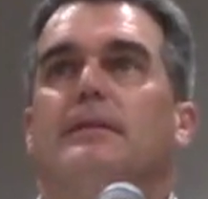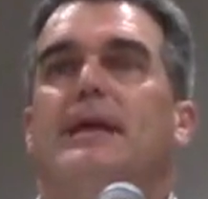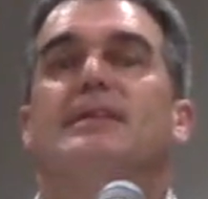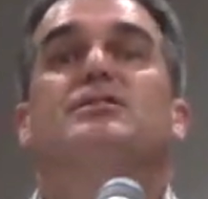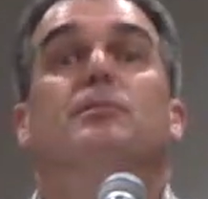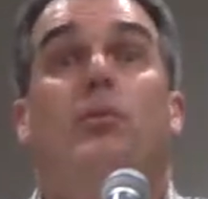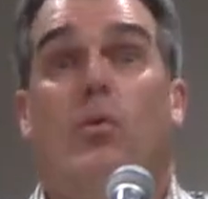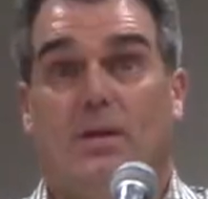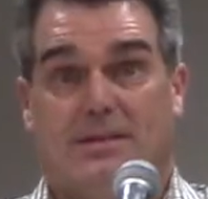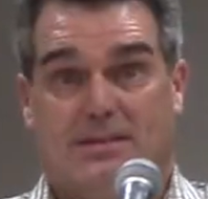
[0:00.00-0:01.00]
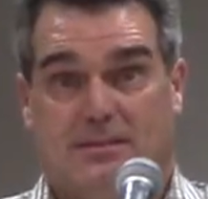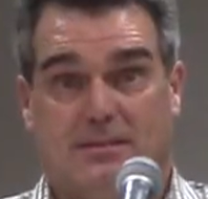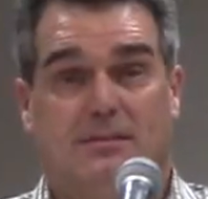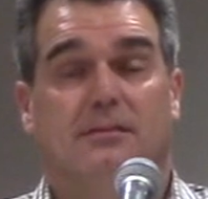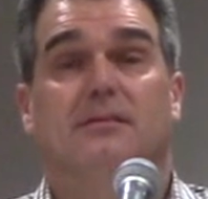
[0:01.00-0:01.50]
That's the point.
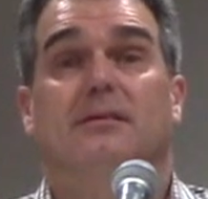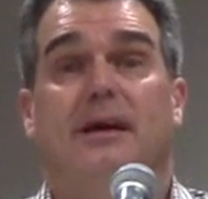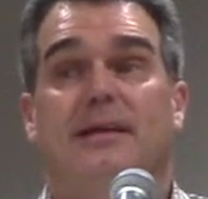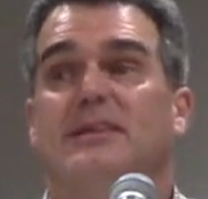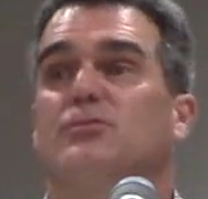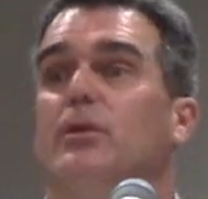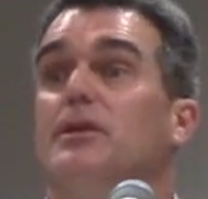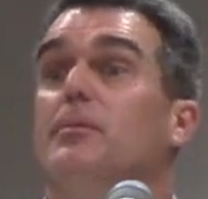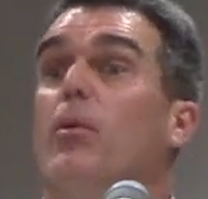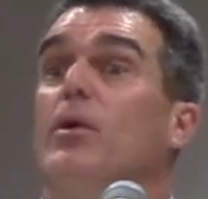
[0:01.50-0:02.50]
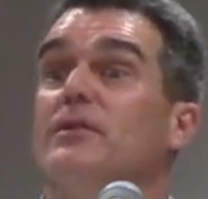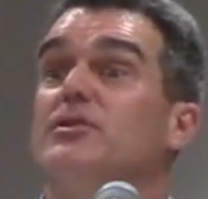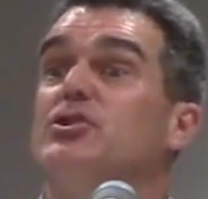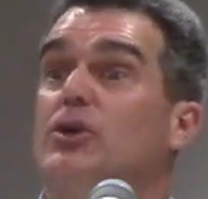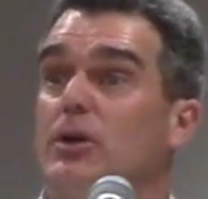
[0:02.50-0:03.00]
And that's really the point of
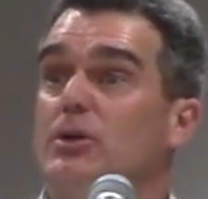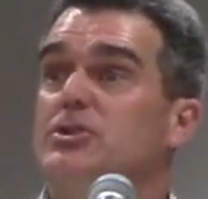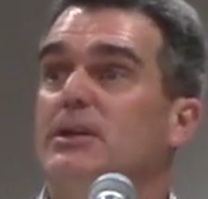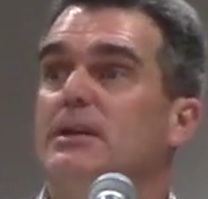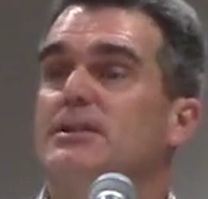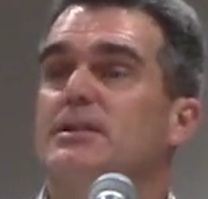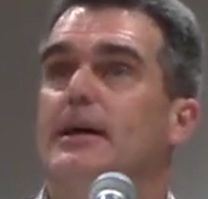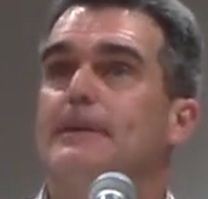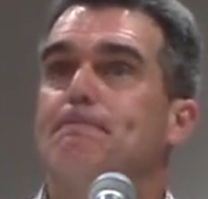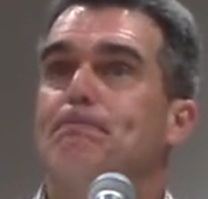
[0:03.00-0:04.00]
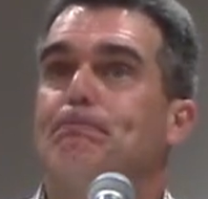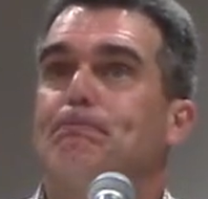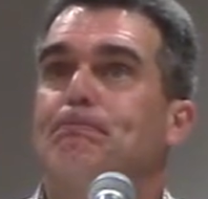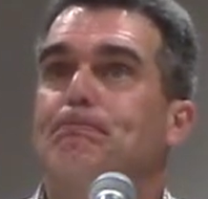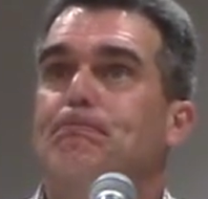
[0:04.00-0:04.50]
the church, is that
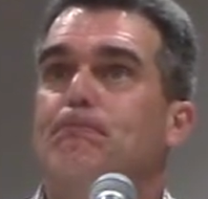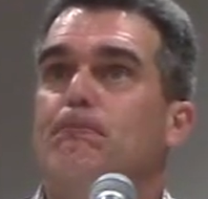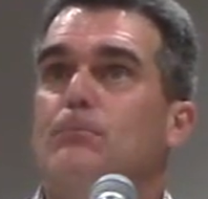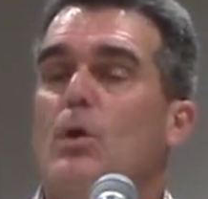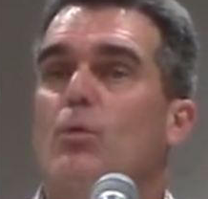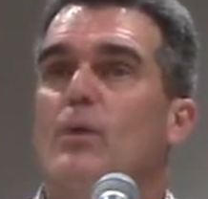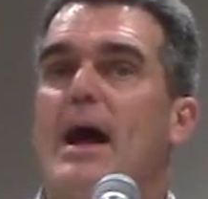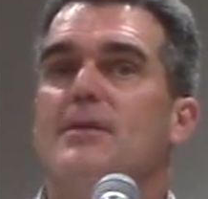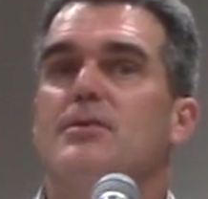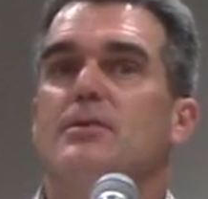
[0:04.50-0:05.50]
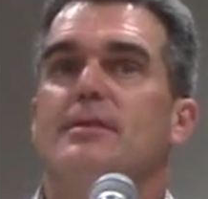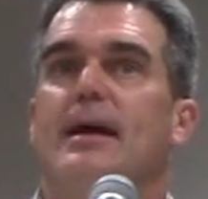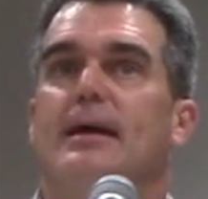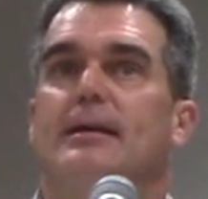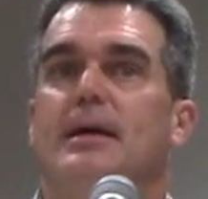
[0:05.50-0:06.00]
rather
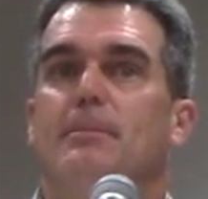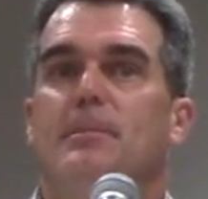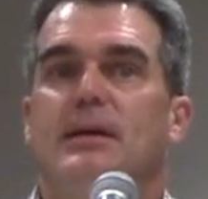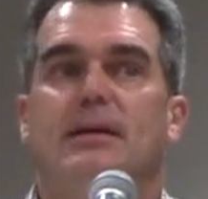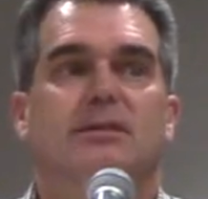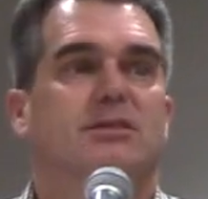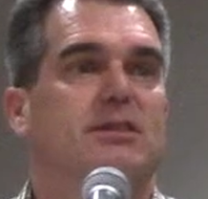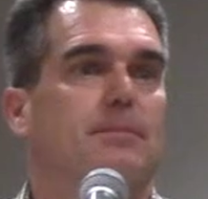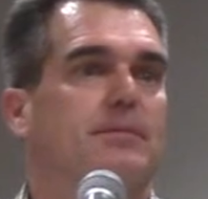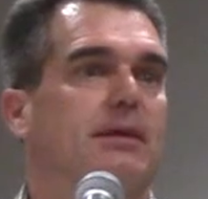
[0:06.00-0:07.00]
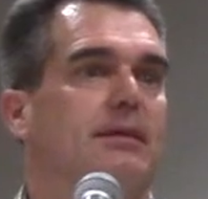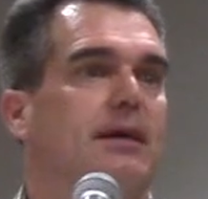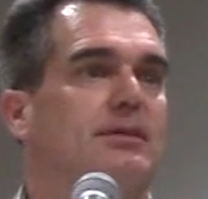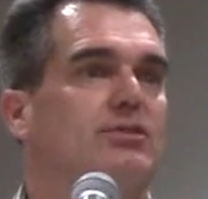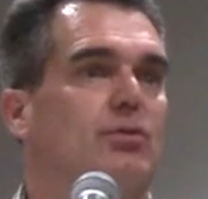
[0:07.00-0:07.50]
than it being something
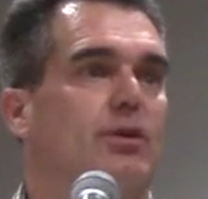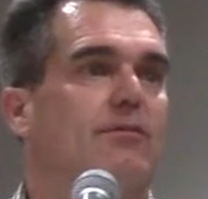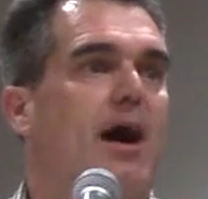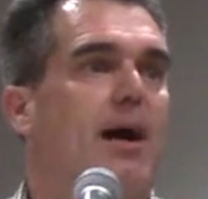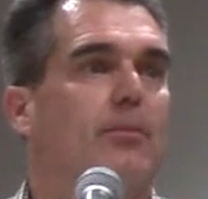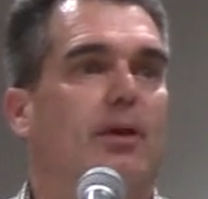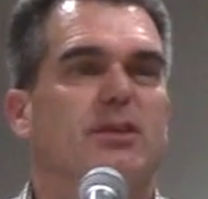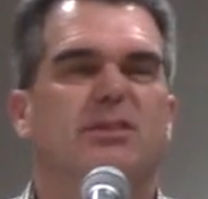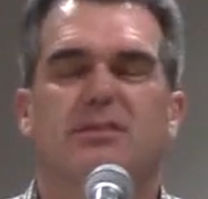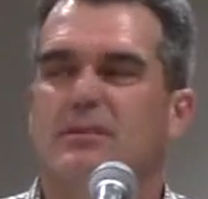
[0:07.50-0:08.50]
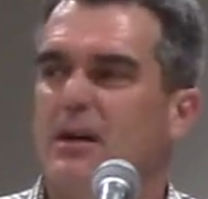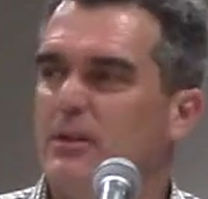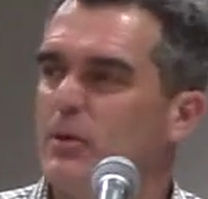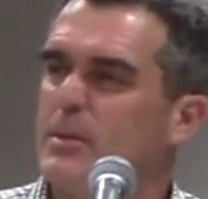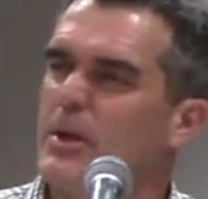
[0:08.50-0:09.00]
that sort of operates a
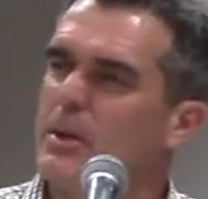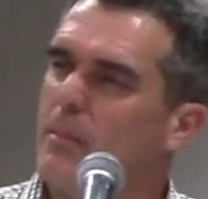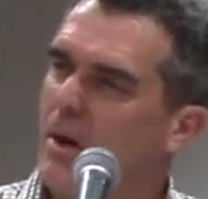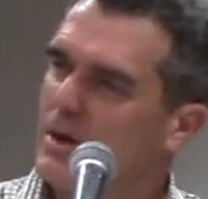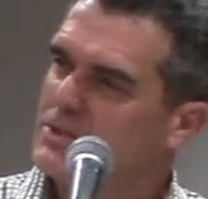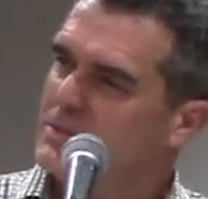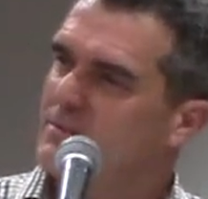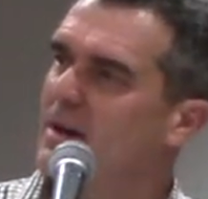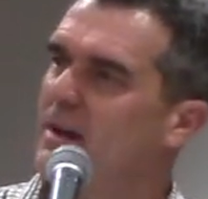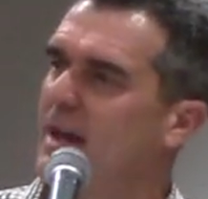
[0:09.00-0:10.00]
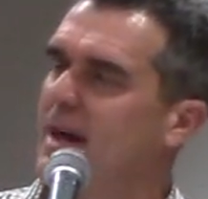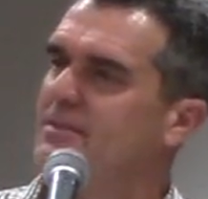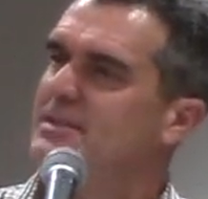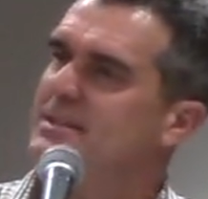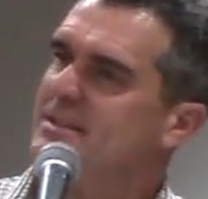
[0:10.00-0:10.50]
little bit on the margin of our
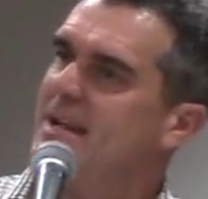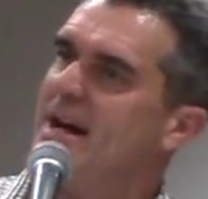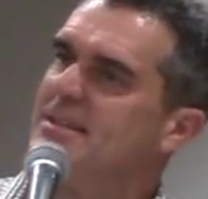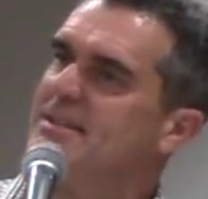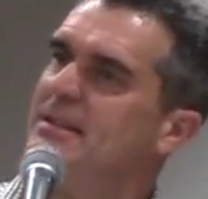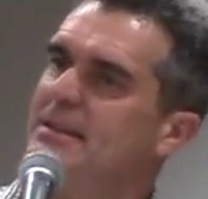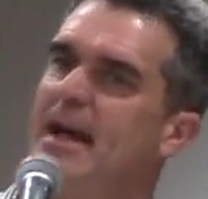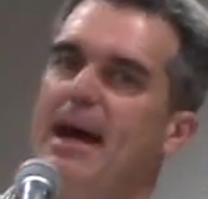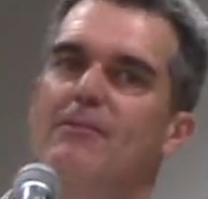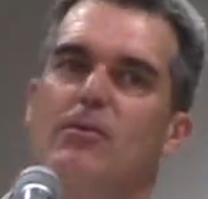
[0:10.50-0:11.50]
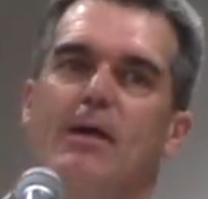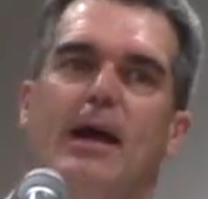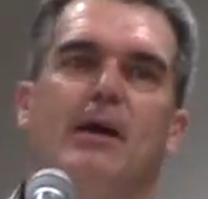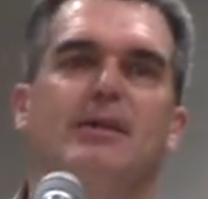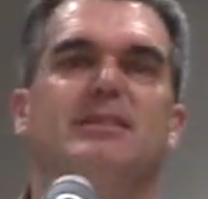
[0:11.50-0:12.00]
life, it's this nice thing to have
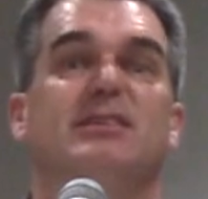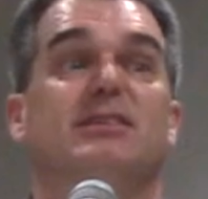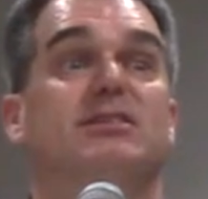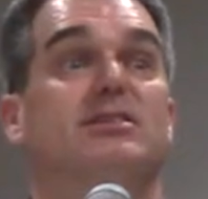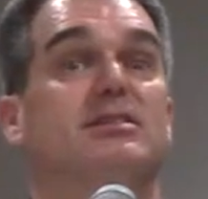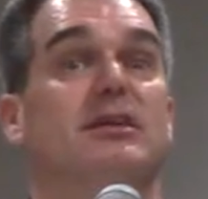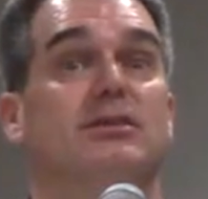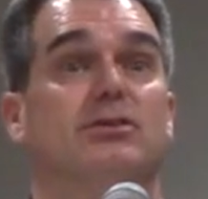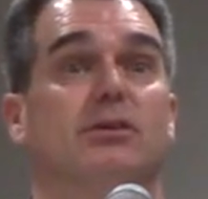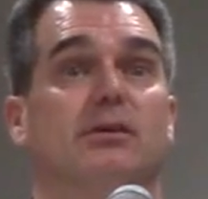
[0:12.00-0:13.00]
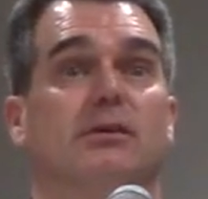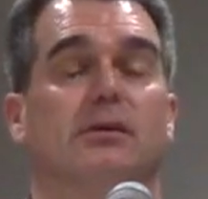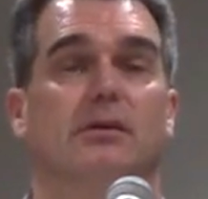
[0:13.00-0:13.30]
around. It's at the center